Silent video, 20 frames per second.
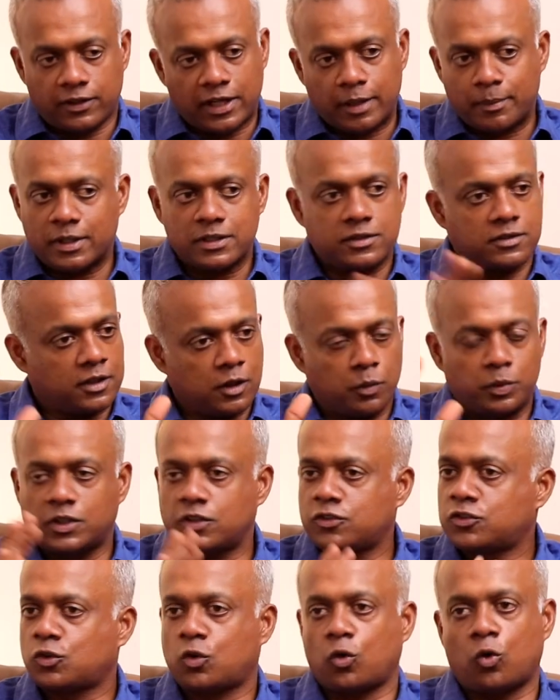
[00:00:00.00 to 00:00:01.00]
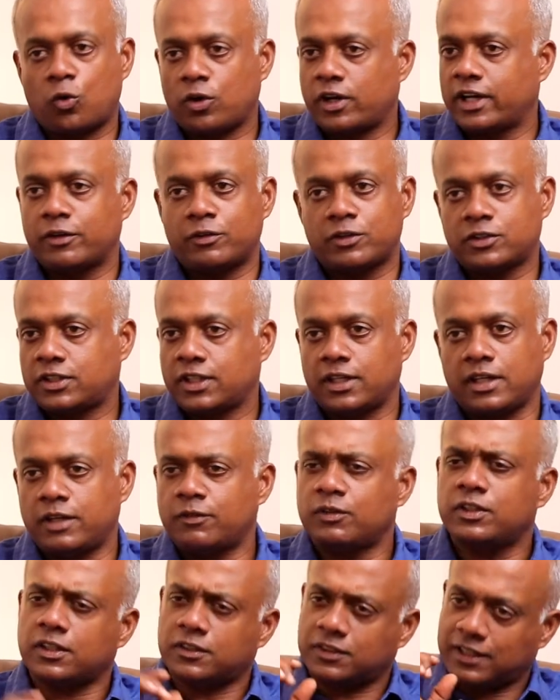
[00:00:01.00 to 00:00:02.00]
I think Rahman, sir, with his score and everything,
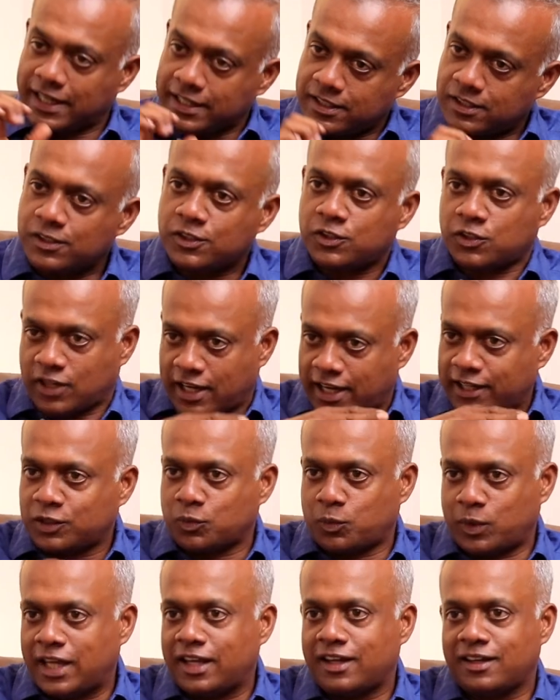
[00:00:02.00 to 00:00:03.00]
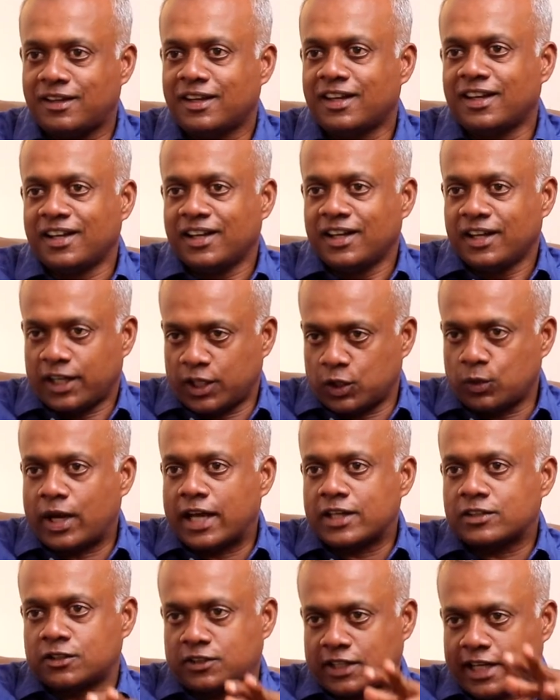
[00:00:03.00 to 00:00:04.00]
even the title track, the way... You know,
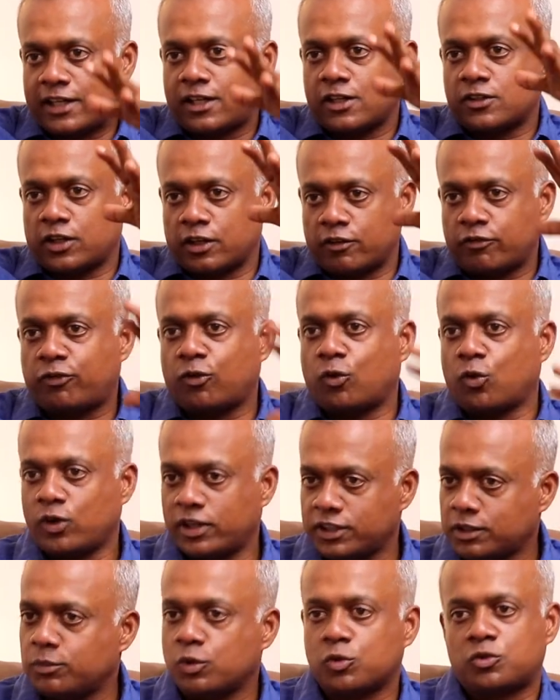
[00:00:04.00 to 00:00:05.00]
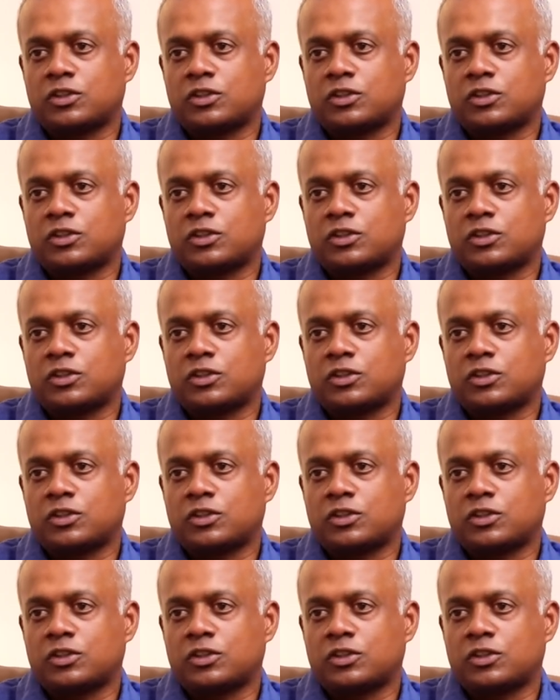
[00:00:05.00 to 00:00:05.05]
as the titles unfold and the